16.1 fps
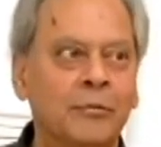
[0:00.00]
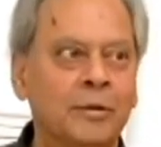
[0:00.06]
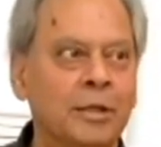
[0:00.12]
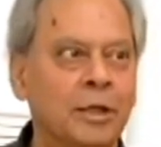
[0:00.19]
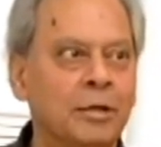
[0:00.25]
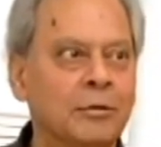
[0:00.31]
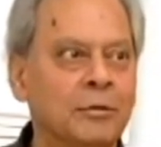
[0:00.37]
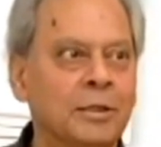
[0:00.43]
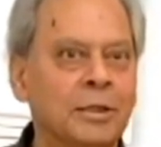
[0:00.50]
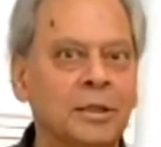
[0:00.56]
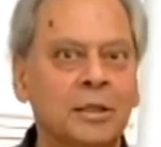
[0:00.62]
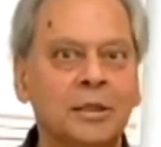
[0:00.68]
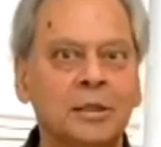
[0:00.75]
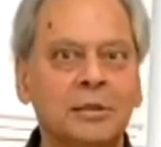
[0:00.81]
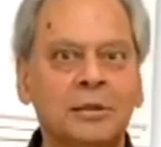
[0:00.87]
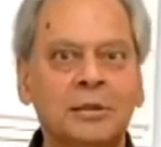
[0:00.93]
Without the
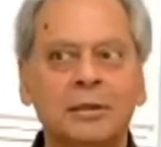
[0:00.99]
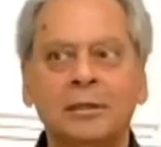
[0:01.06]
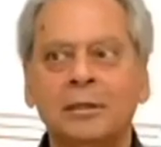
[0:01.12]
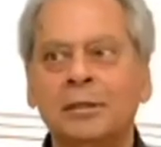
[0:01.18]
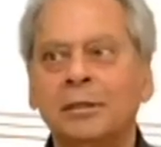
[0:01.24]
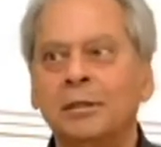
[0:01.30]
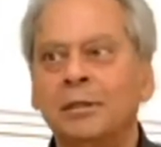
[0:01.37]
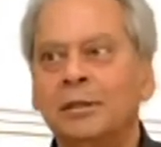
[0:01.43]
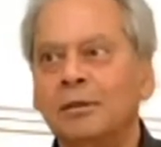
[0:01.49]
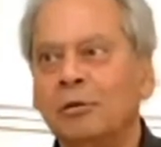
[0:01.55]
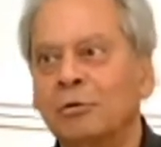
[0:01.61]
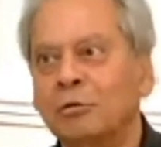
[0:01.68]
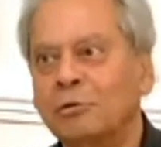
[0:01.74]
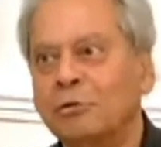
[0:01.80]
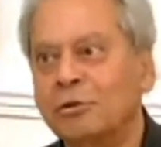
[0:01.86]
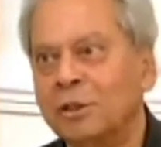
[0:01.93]
earth,
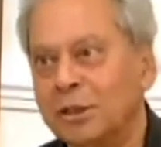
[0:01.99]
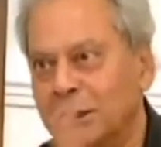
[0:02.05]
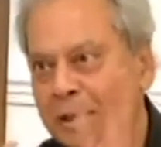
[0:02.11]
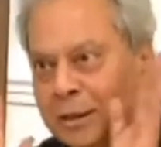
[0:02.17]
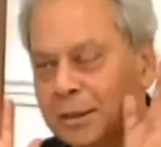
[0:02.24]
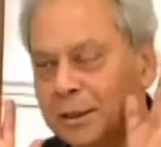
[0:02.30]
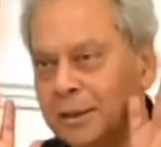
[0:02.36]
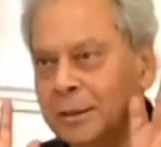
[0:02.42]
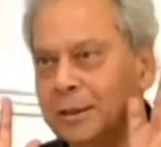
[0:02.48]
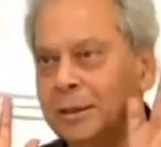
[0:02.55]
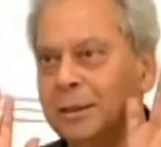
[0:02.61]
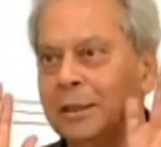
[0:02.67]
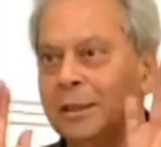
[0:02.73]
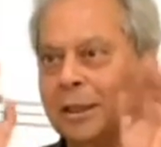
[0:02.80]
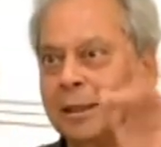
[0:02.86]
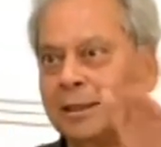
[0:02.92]
no tree,
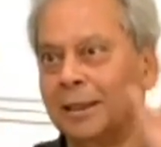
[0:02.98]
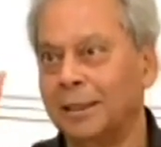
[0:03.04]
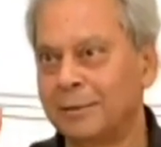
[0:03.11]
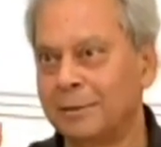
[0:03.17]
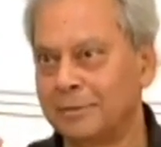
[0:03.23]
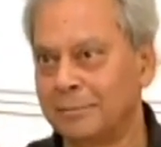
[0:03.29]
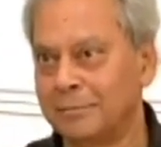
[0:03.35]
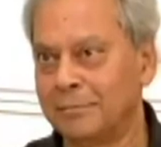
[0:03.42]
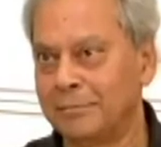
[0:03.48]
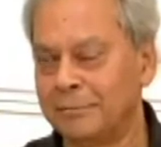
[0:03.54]
like that.